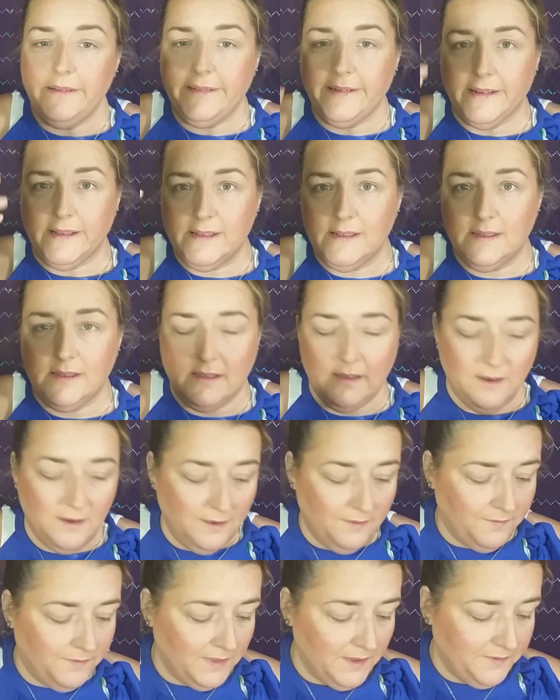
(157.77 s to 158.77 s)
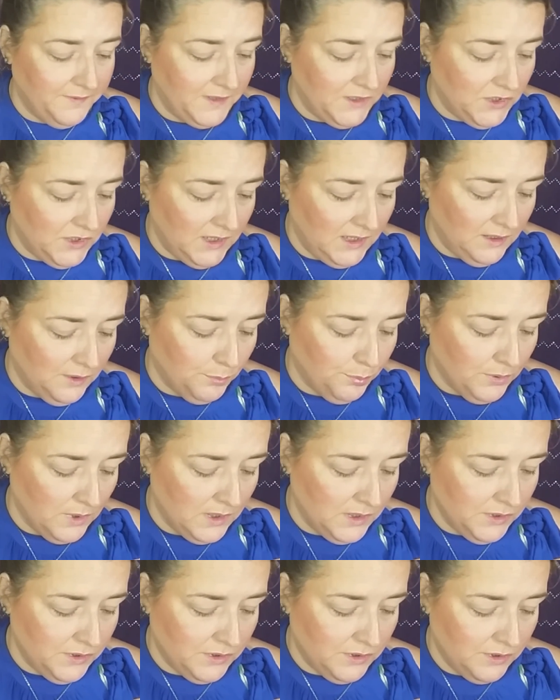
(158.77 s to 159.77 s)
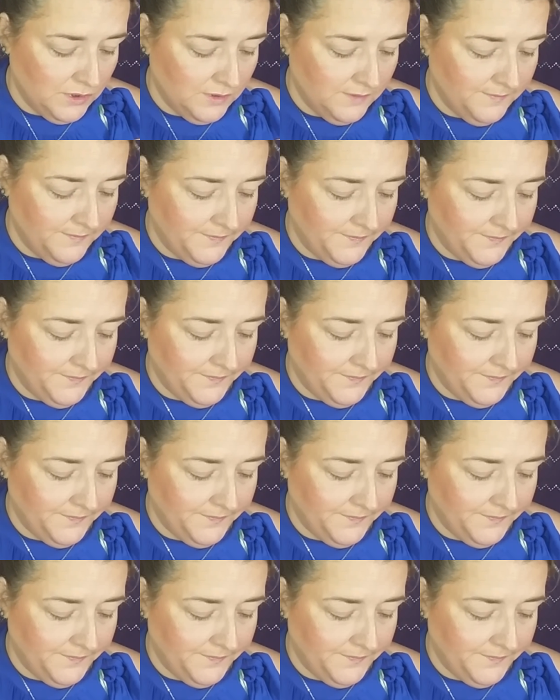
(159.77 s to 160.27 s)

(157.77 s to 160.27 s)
nice fluffy shader brush.